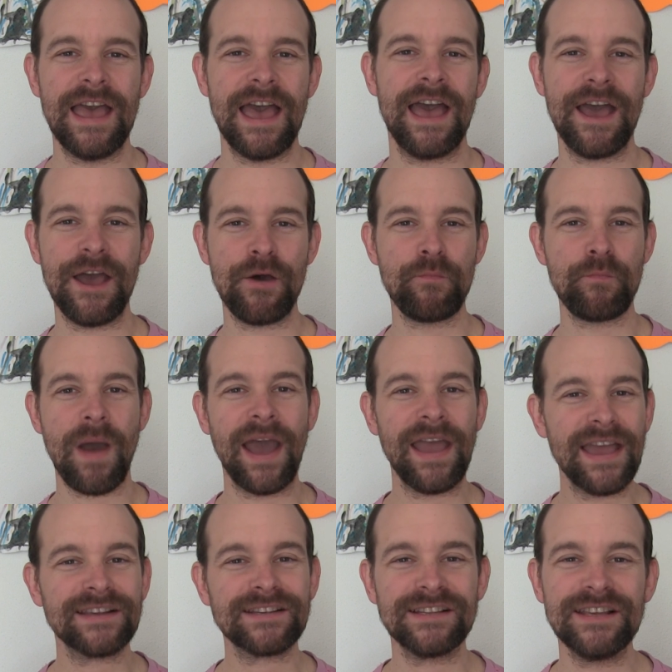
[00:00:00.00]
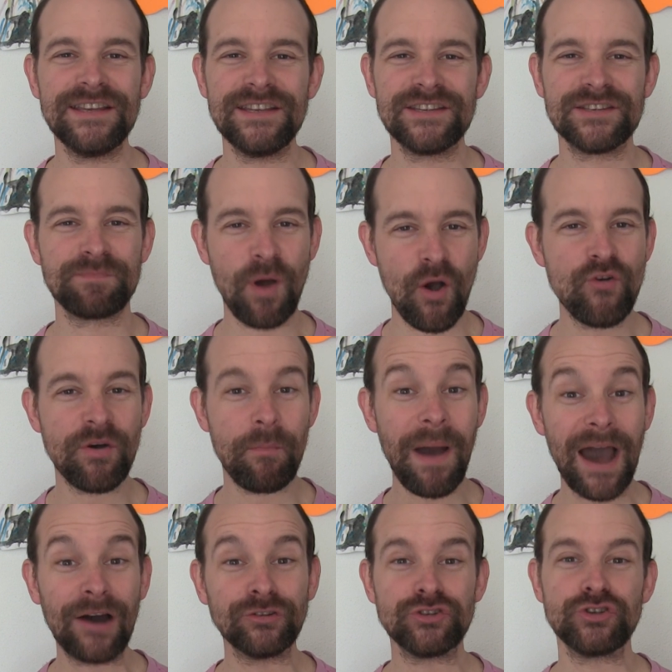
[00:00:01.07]
I actually spoke
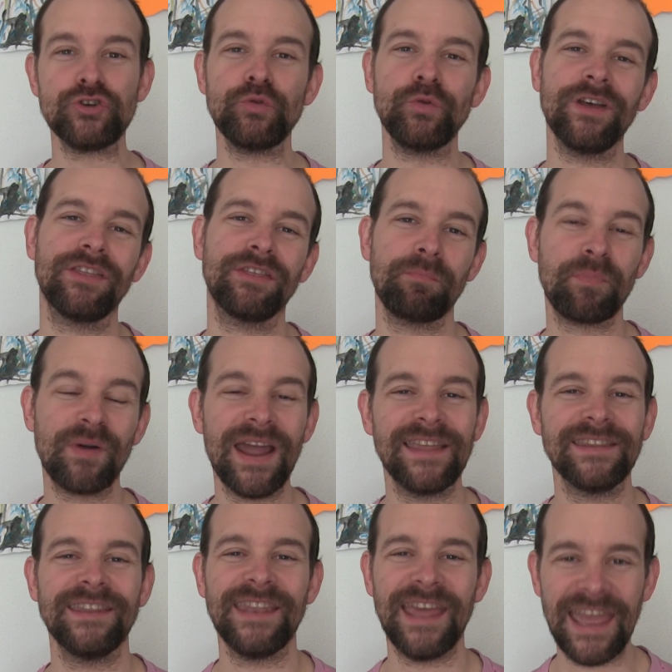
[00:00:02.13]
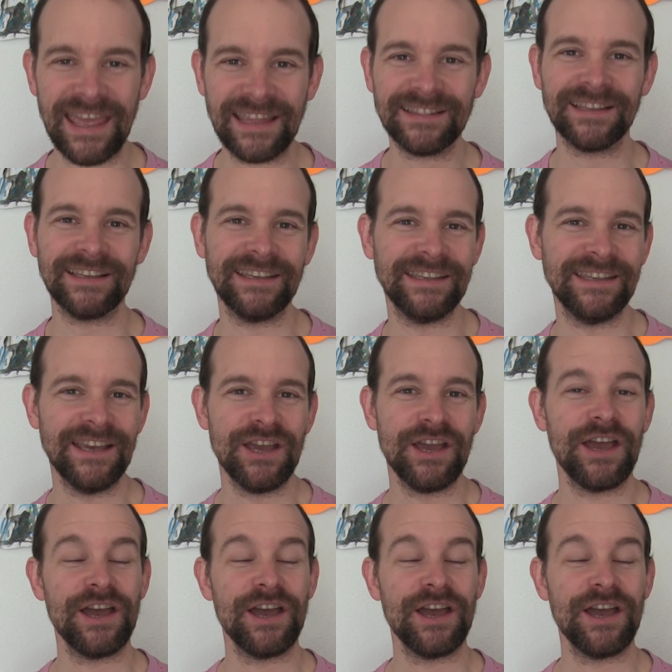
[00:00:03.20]
about you with Brandon Handley